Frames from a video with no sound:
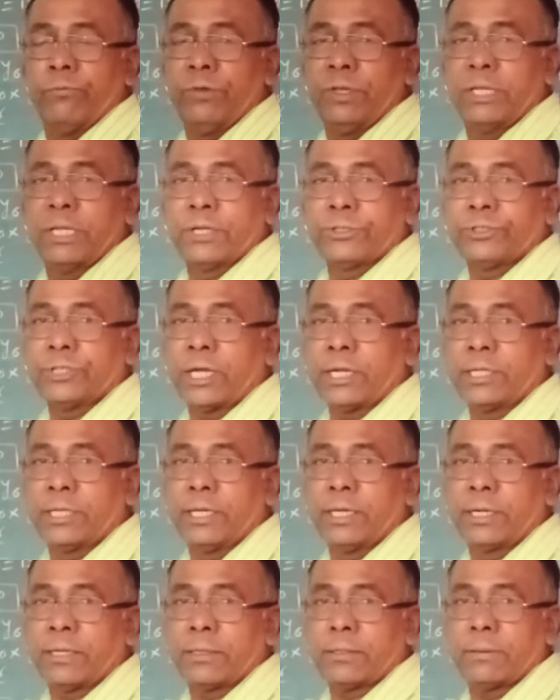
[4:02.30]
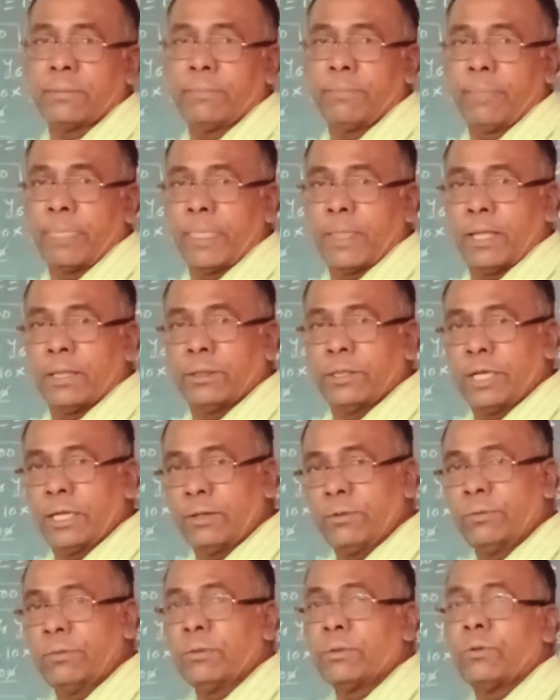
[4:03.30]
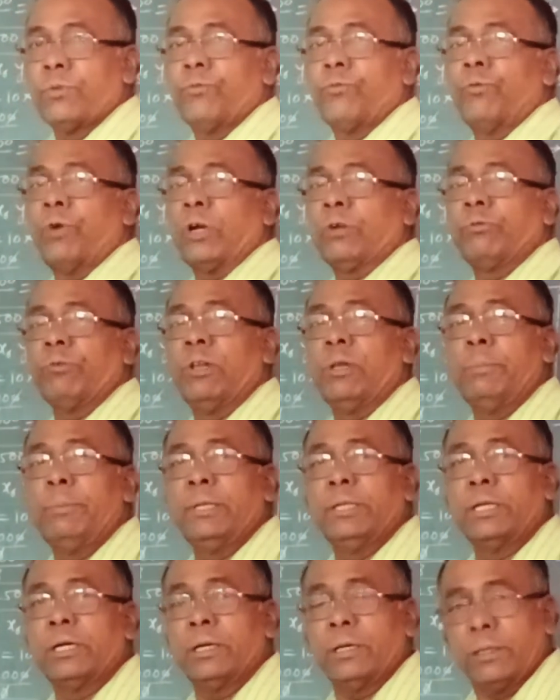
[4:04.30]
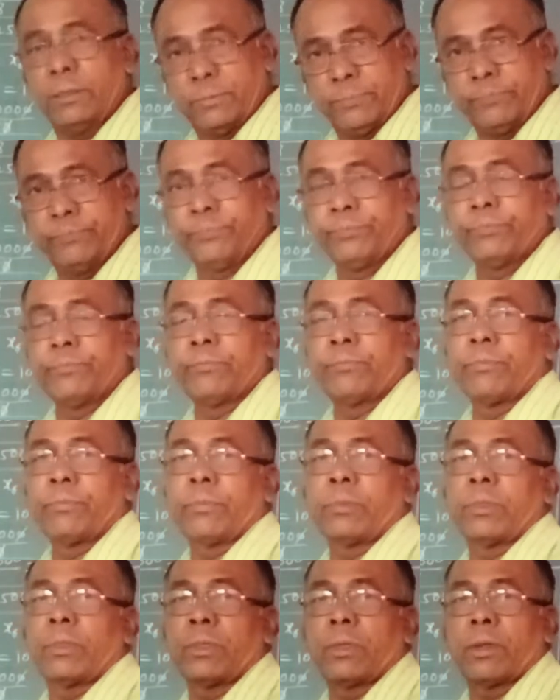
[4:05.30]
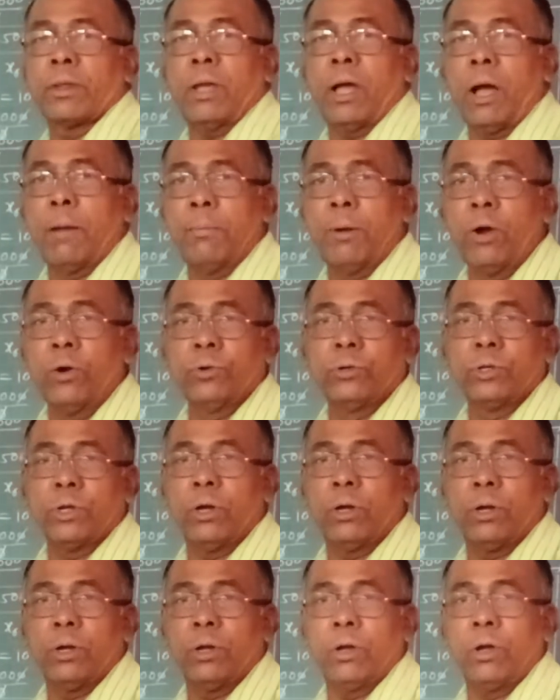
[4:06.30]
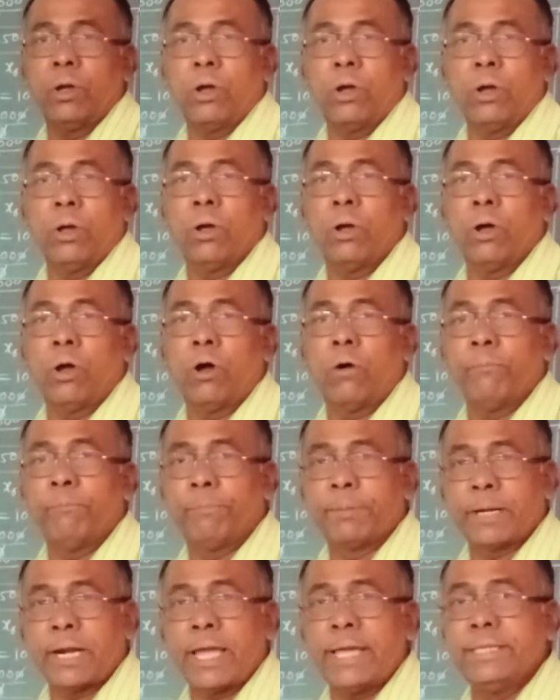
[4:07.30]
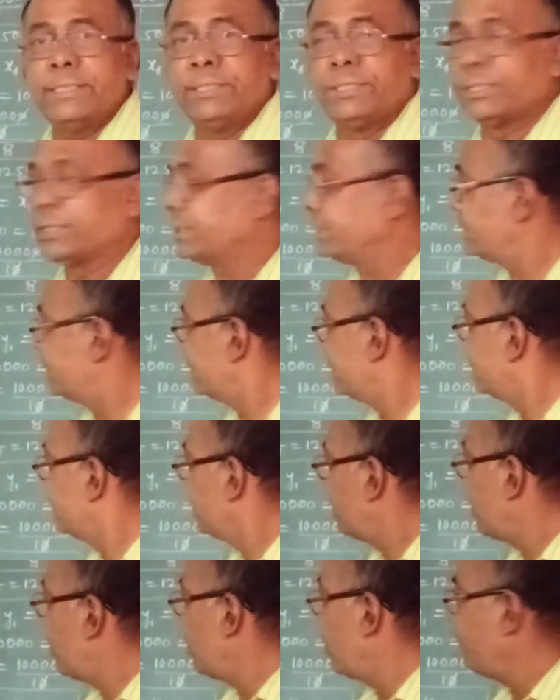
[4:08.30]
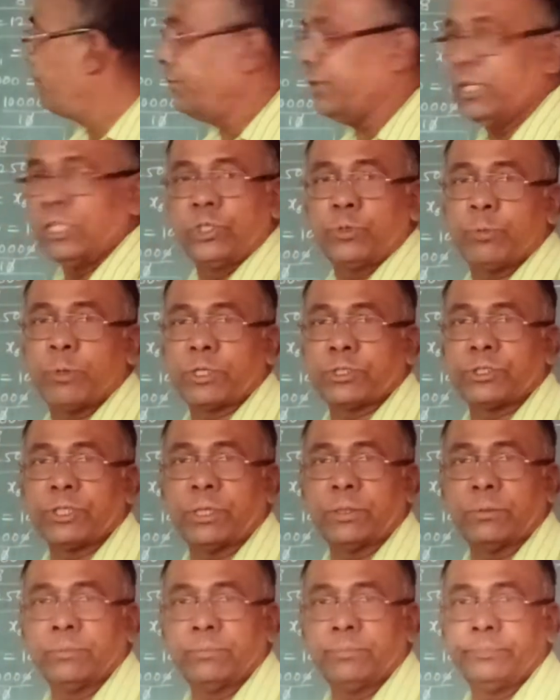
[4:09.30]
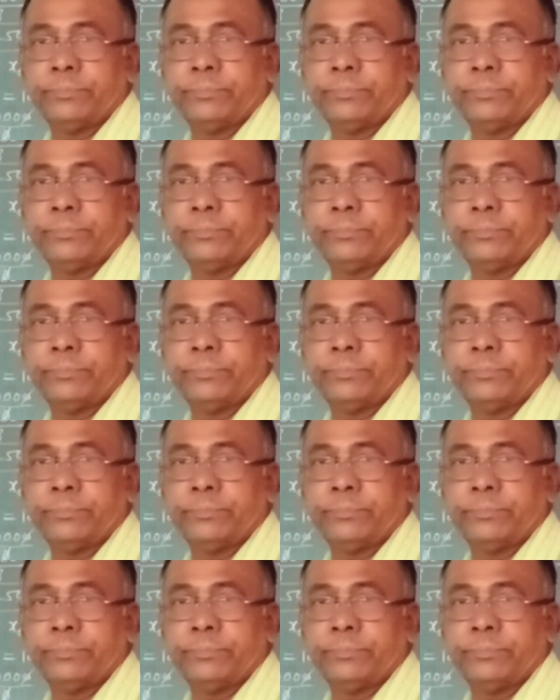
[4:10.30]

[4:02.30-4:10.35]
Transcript: winners are there, then what will be the amount of prize of each person?